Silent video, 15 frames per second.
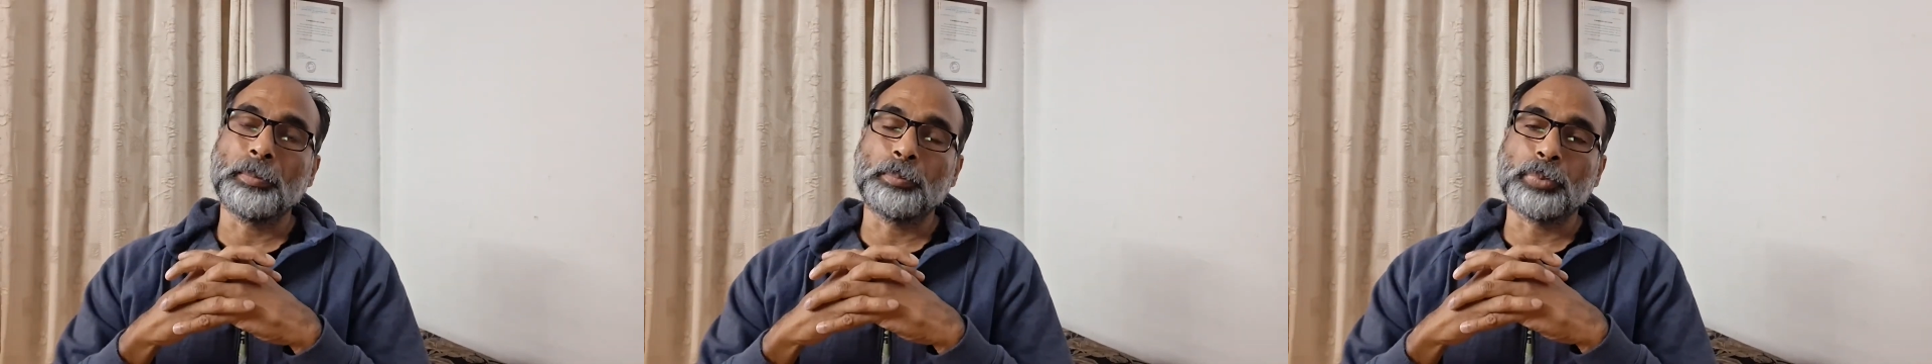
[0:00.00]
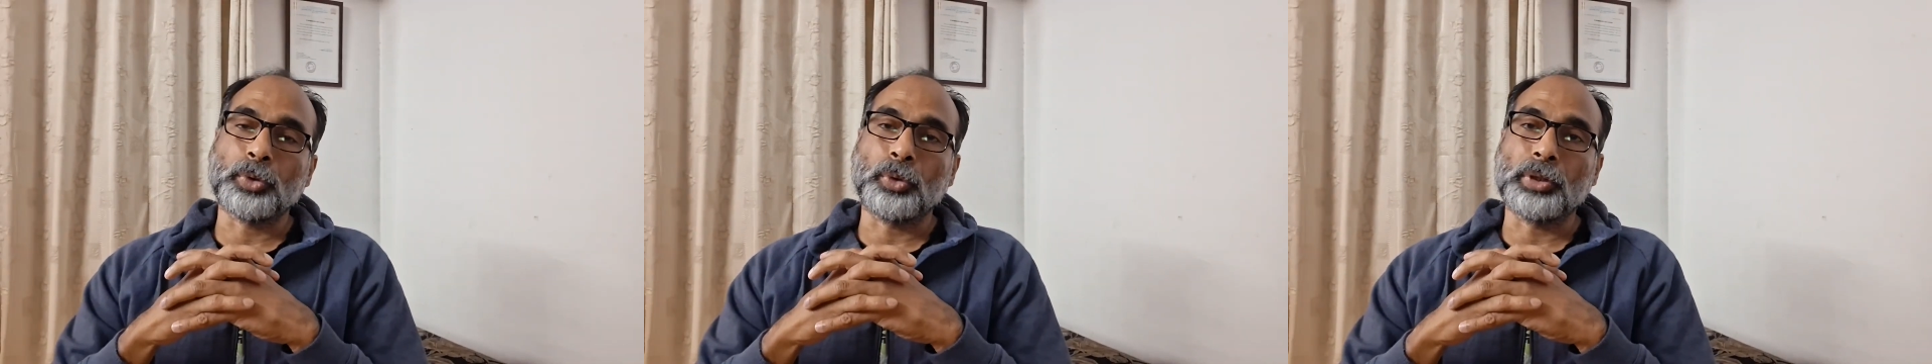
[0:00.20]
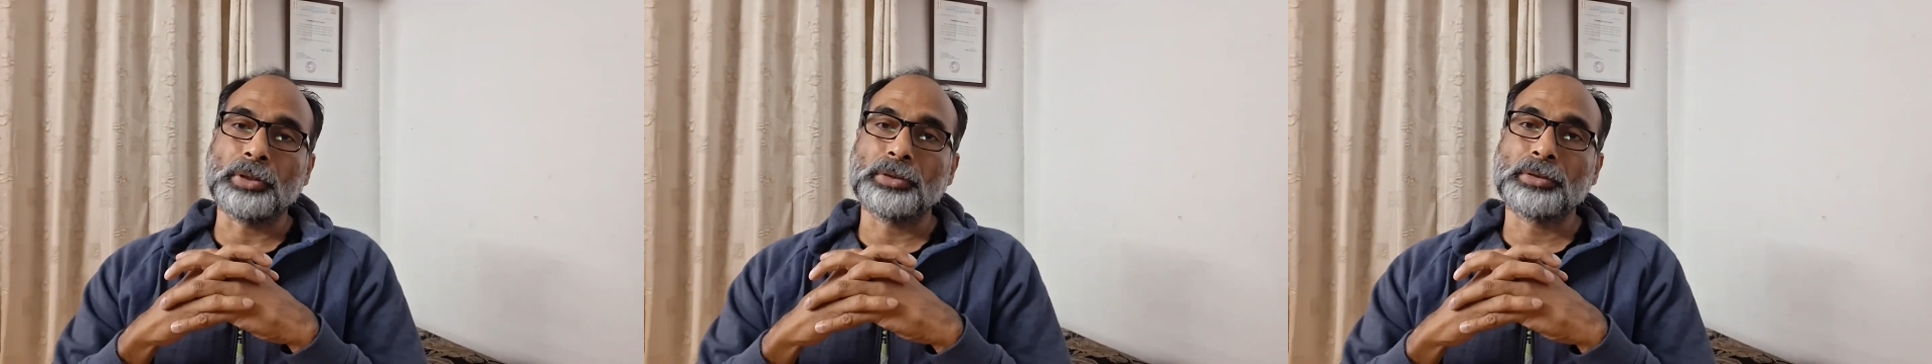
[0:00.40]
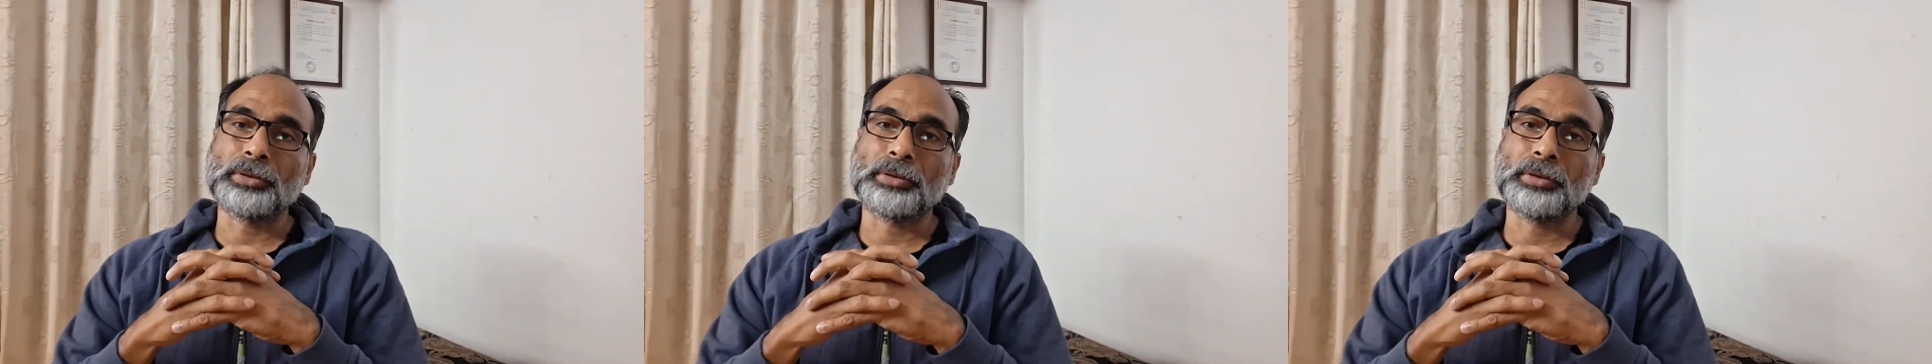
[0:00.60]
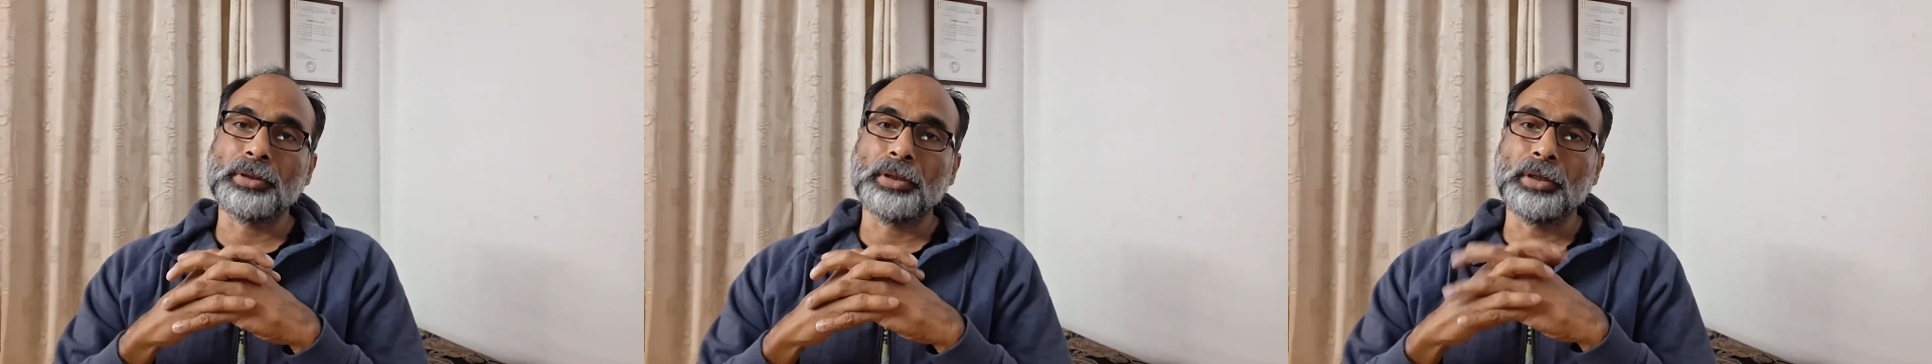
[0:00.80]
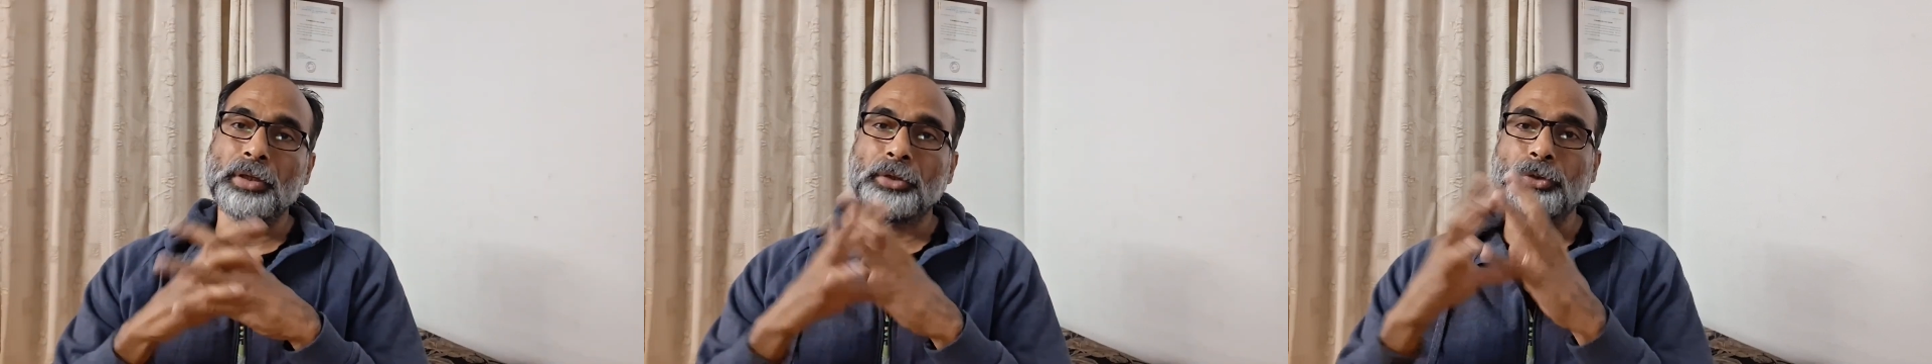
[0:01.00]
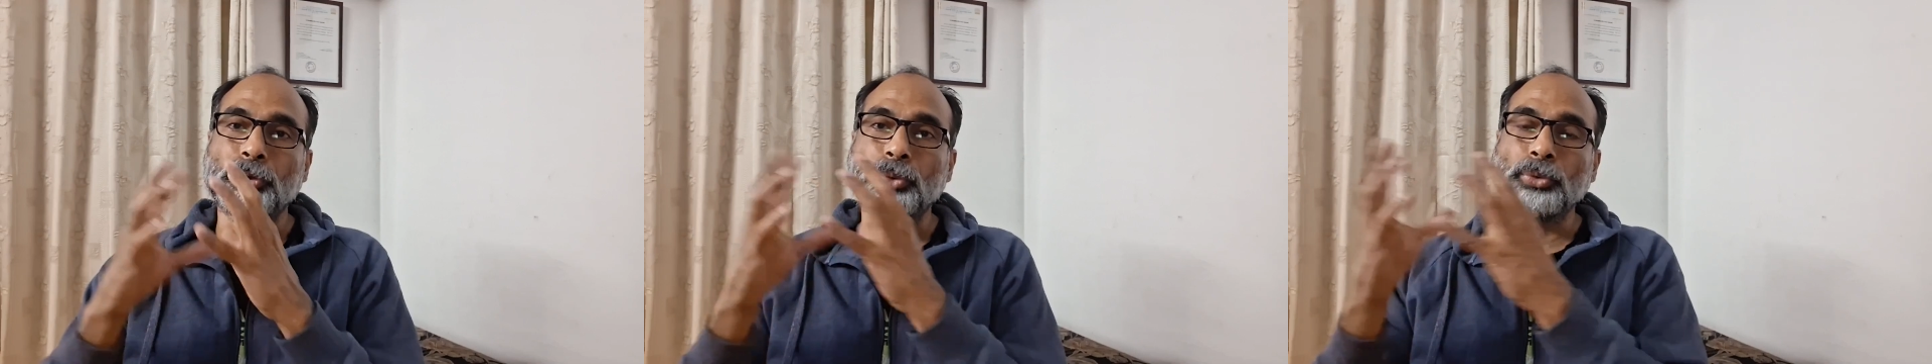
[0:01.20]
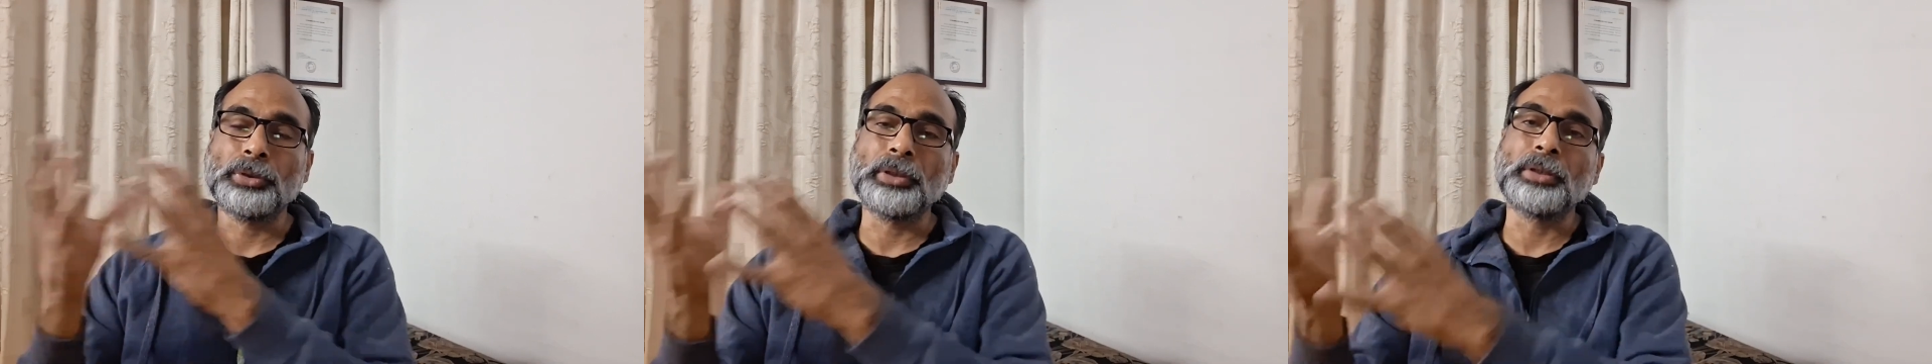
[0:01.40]
product
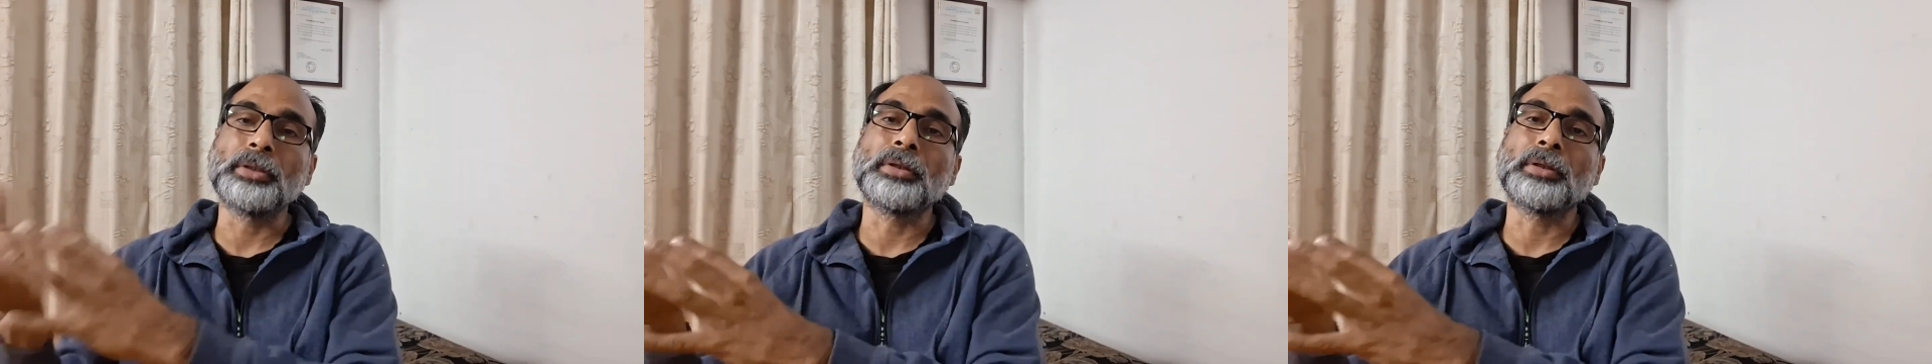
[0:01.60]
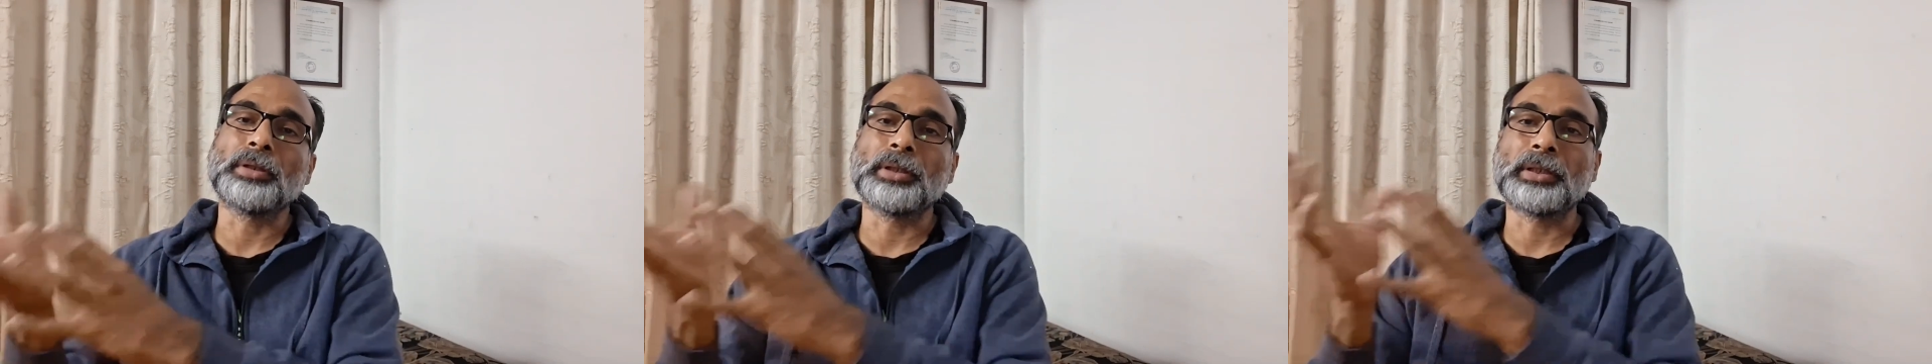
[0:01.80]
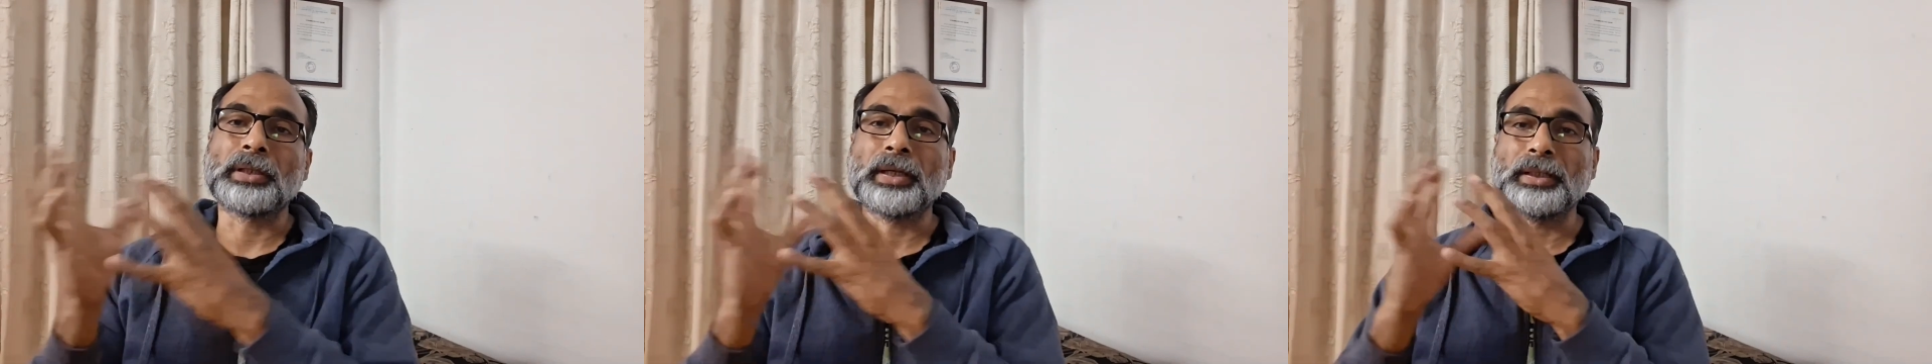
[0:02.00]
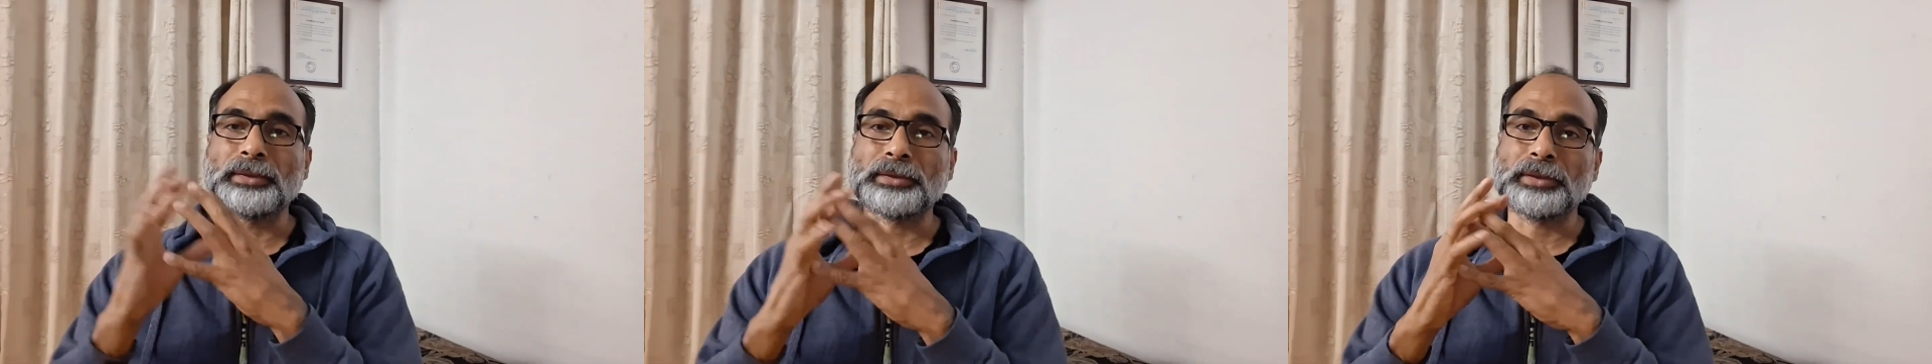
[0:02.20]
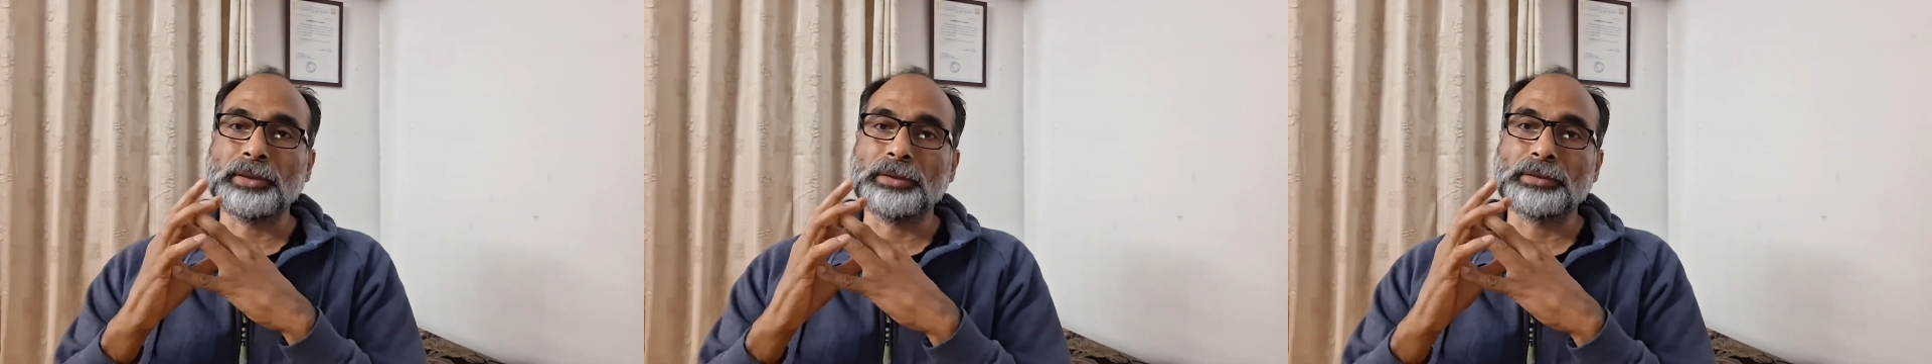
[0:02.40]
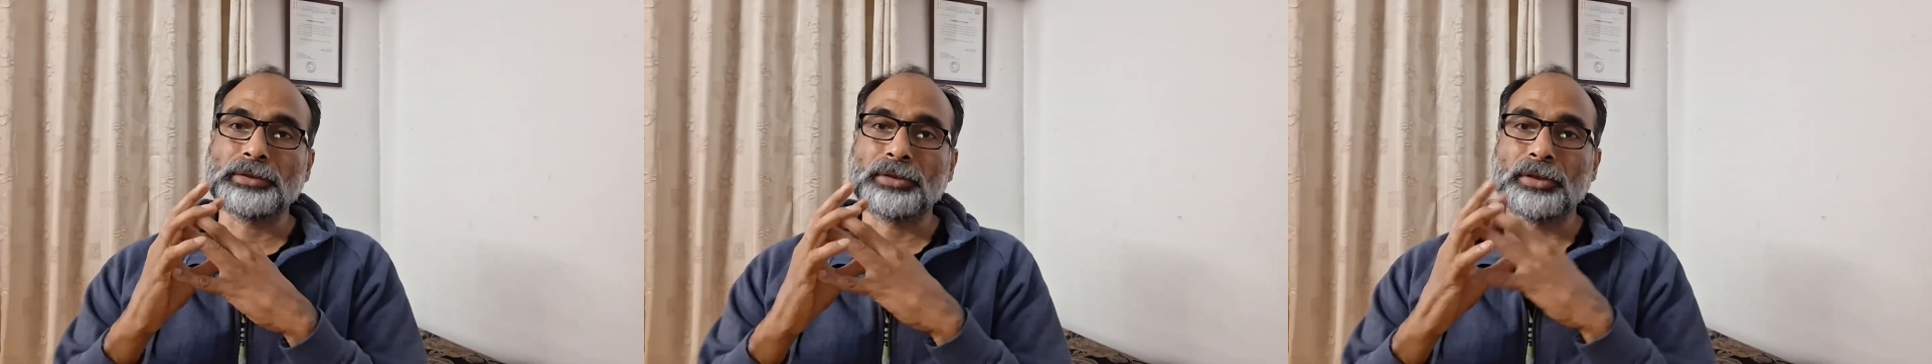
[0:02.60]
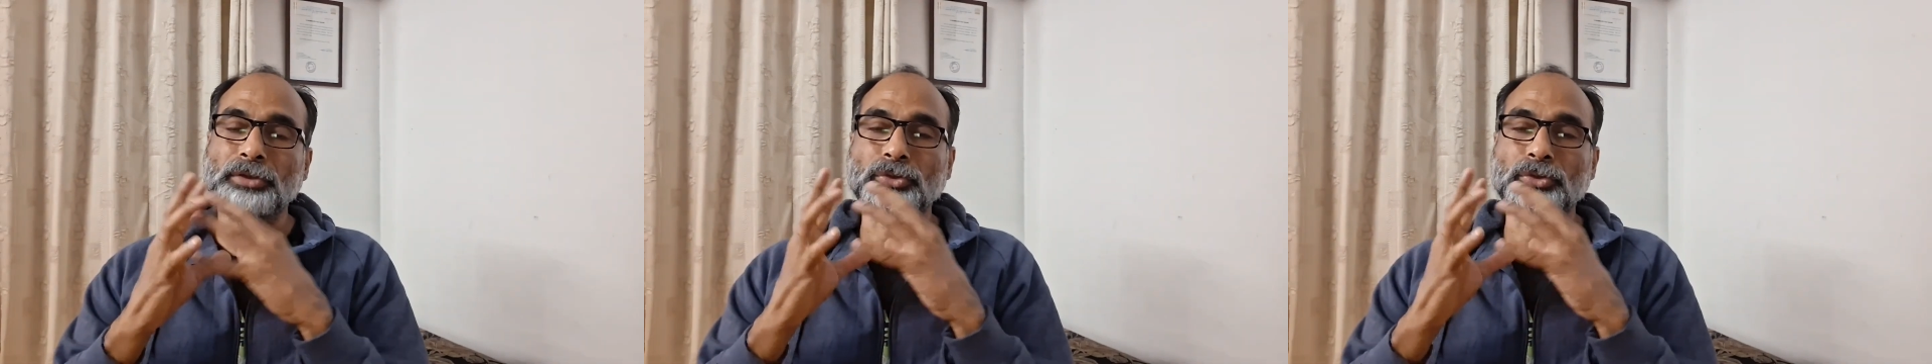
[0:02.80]
to the testers,